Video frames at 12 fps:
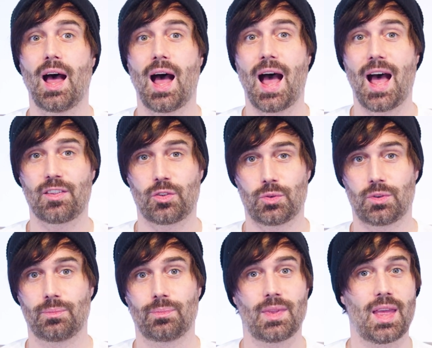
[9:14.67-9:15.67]
hazard.
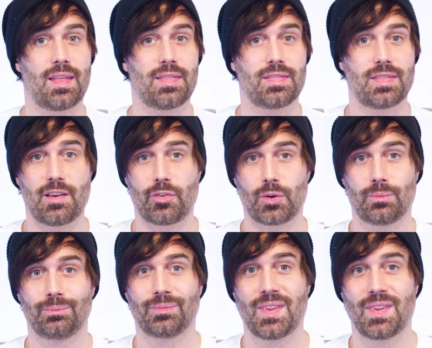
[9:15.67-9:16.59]
Never.